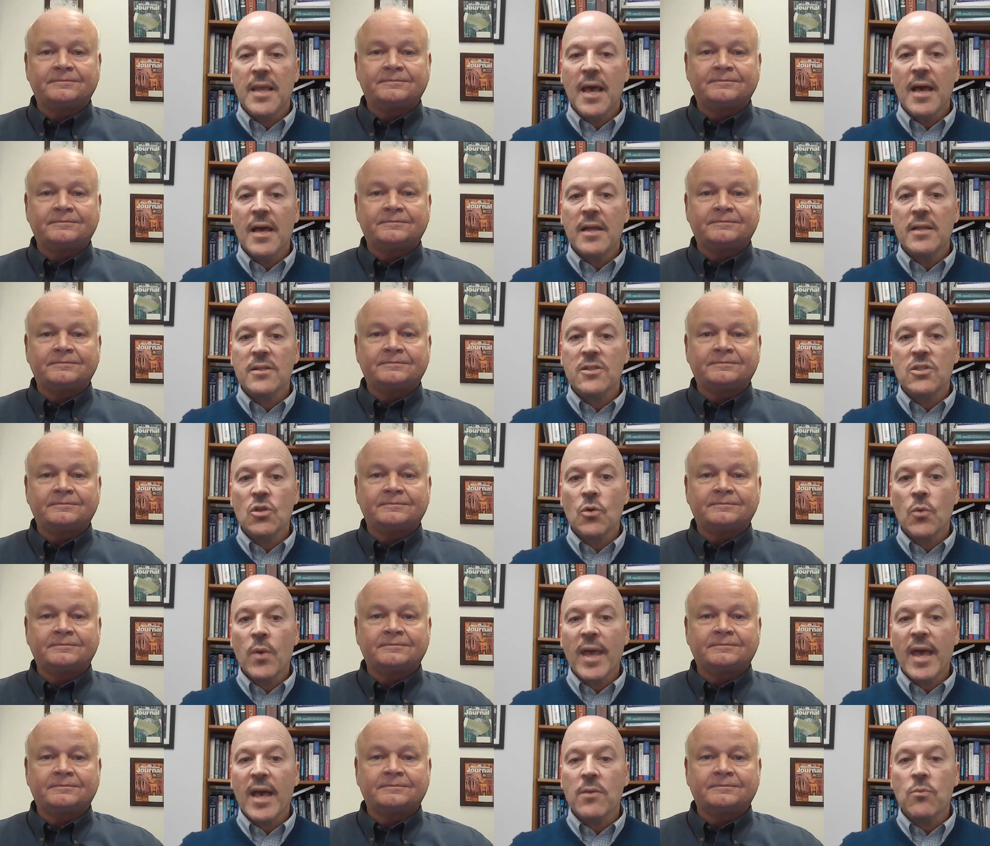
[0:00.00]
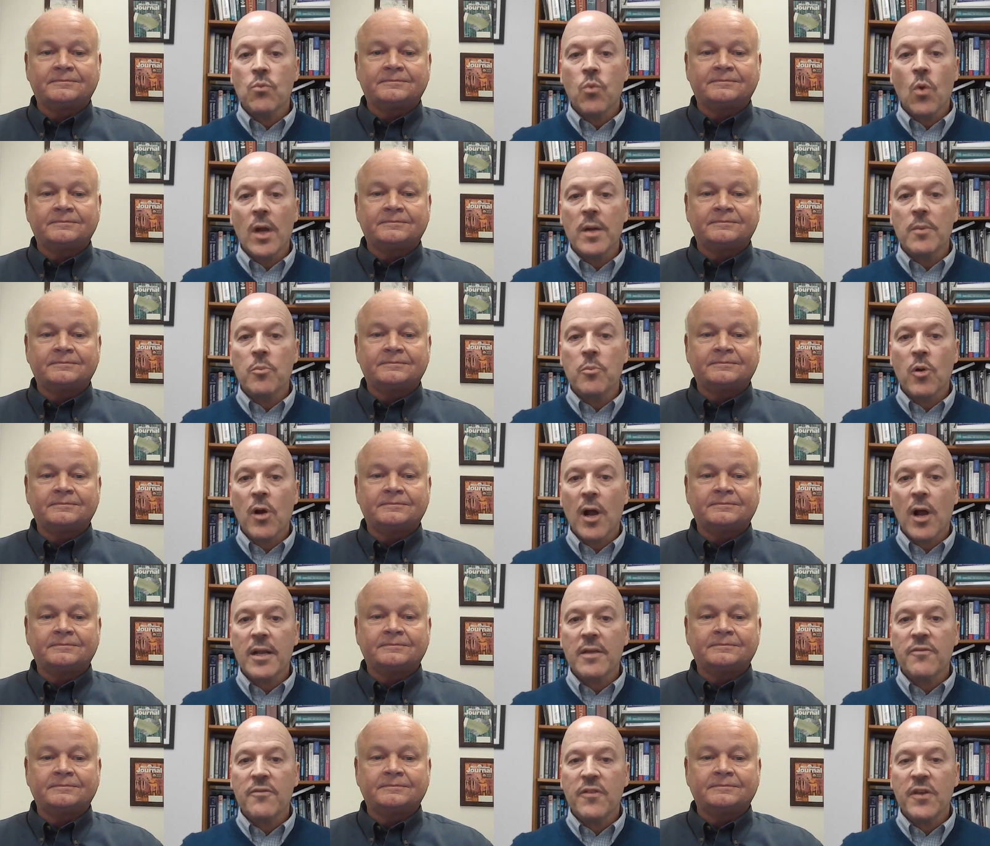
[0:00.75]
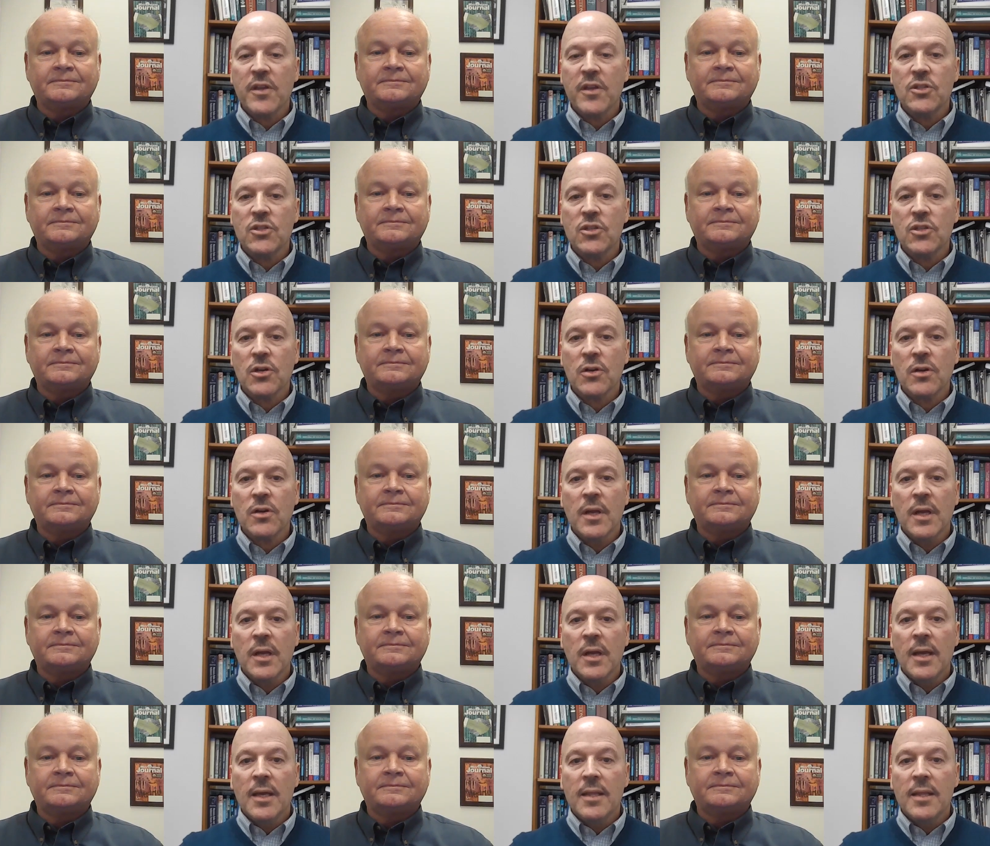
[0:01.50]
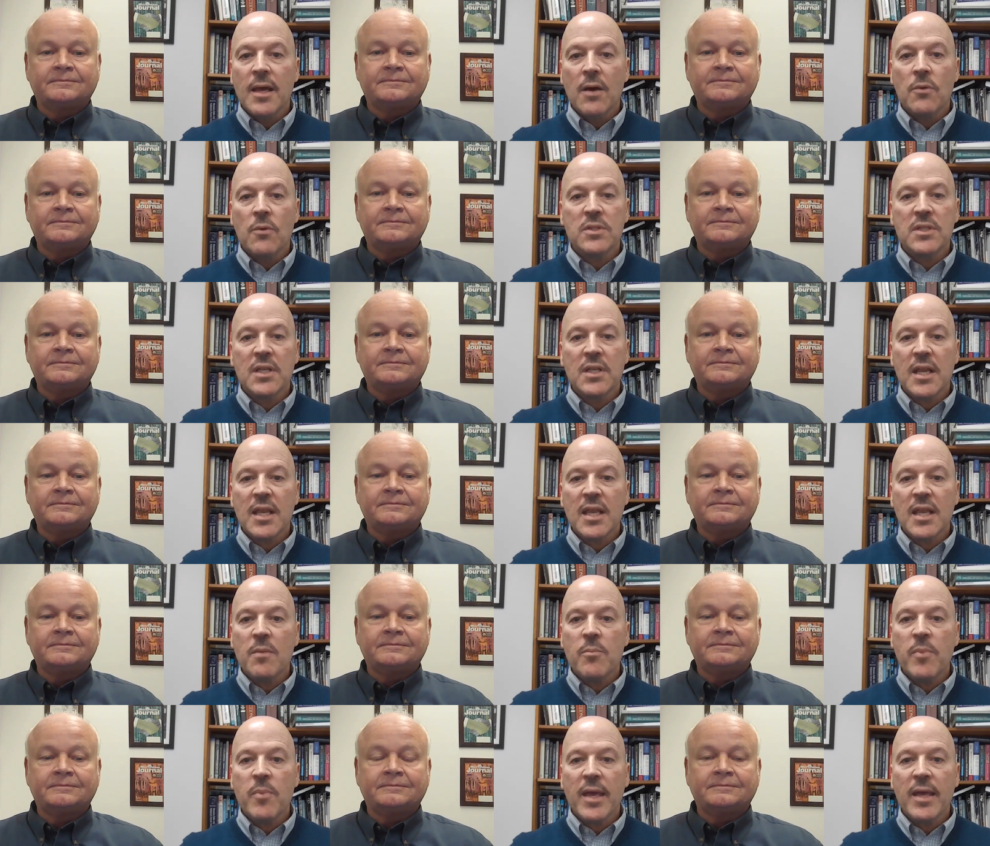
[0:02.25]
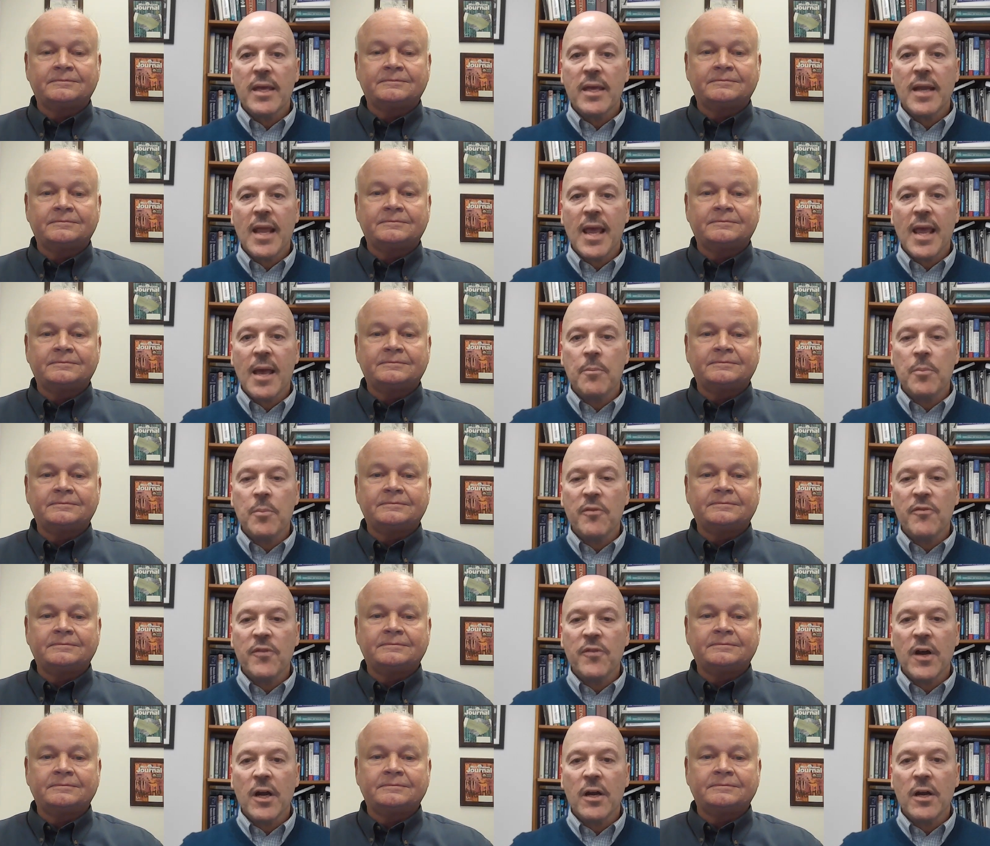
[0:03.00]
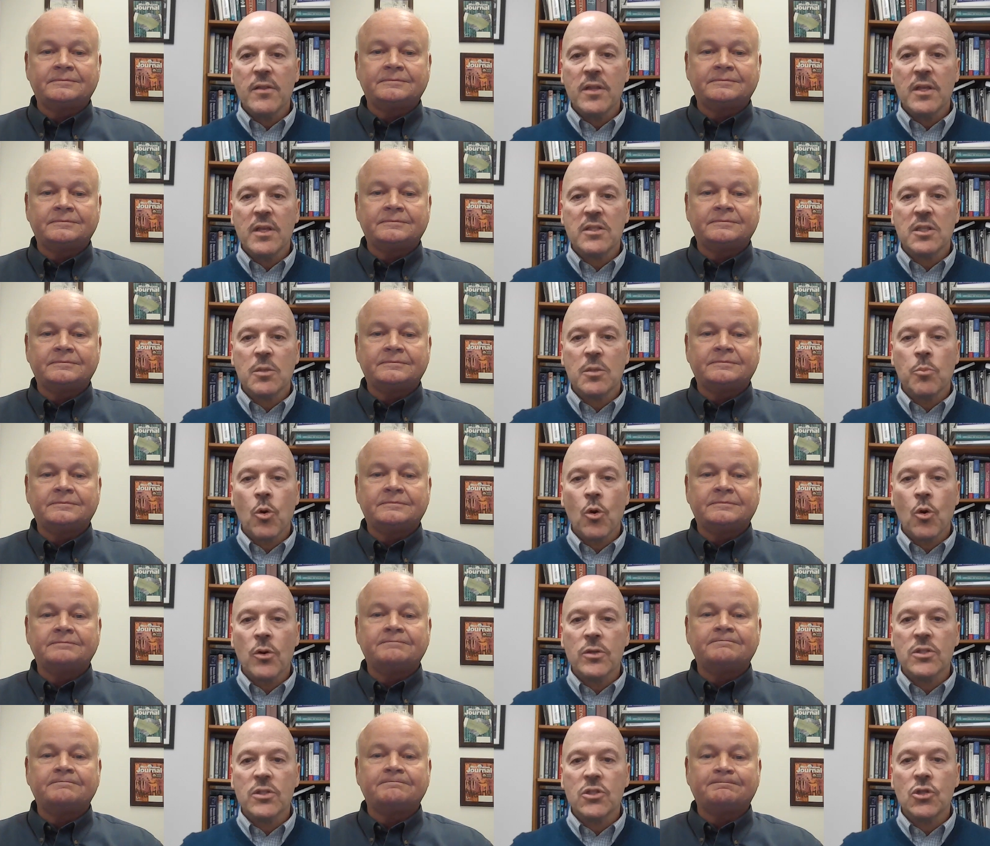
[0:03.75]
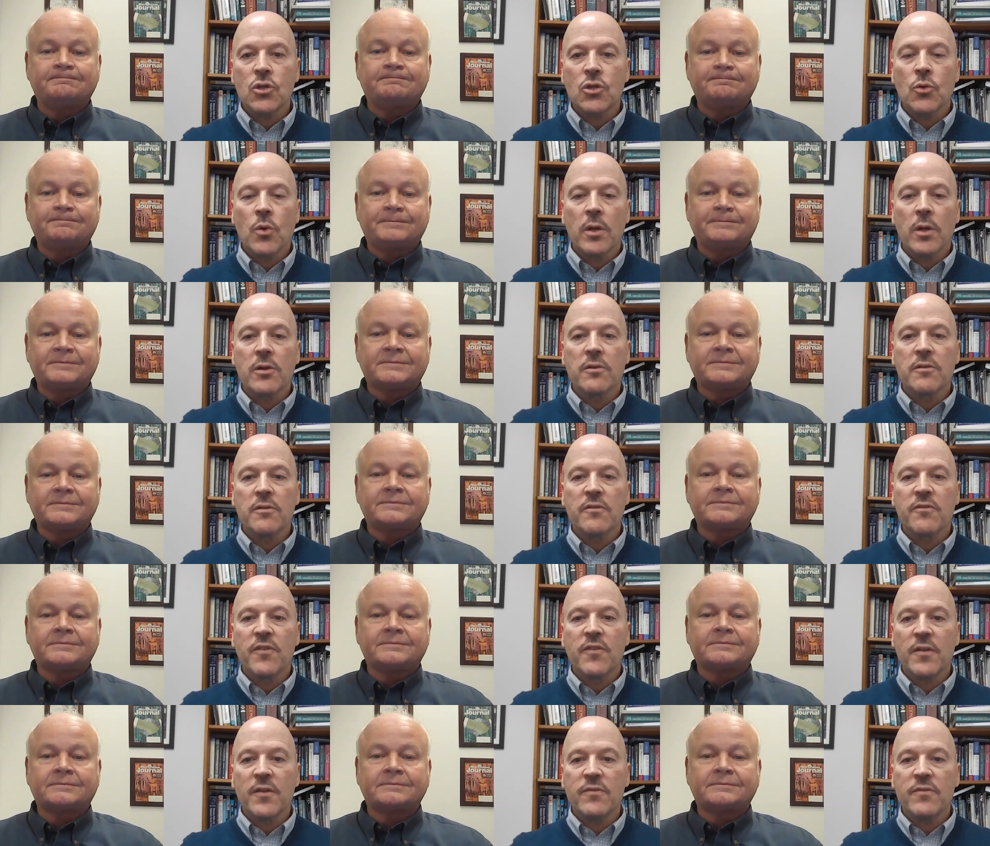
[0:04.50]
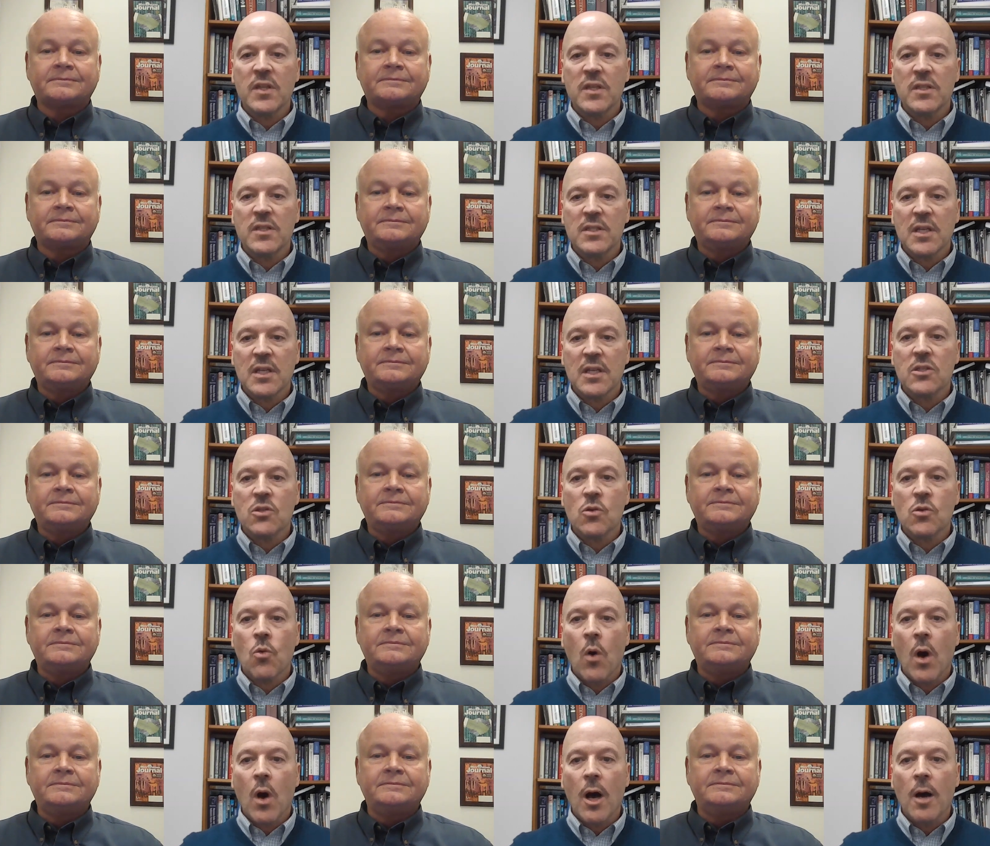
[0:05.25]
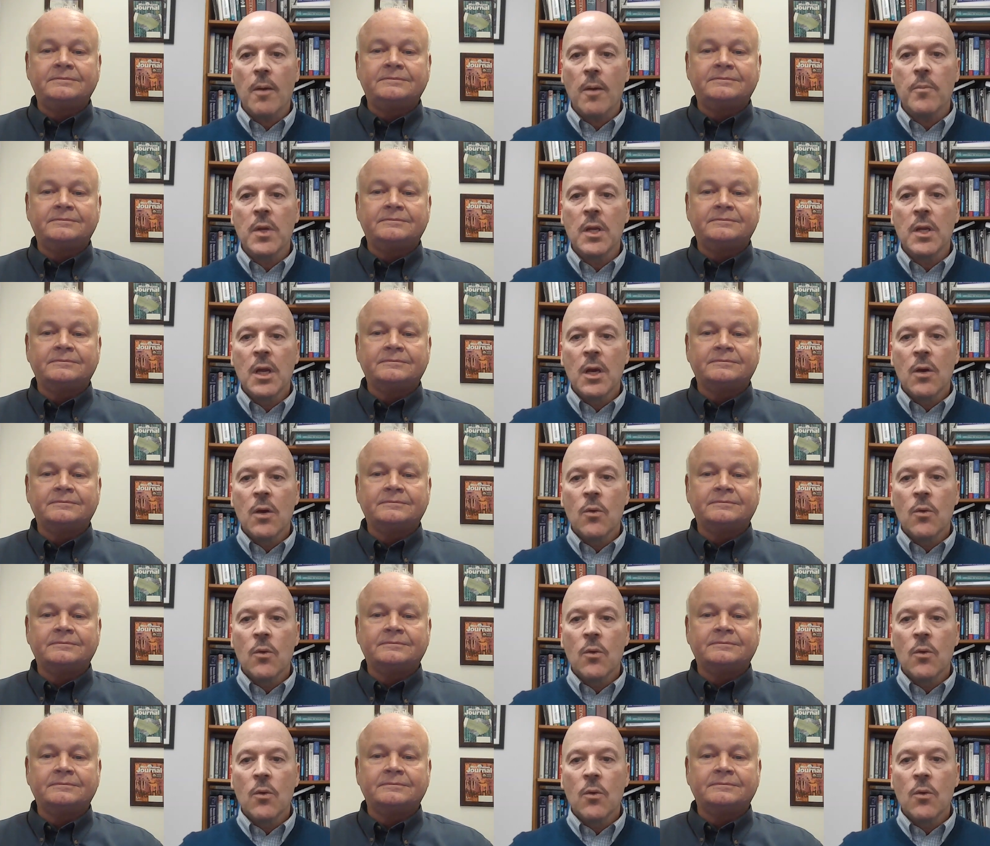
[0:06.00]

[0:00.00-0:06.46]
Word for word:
Speaker 1: Yeah. And so we had one product feature and that was an E-band amplifier that supports 256 QAM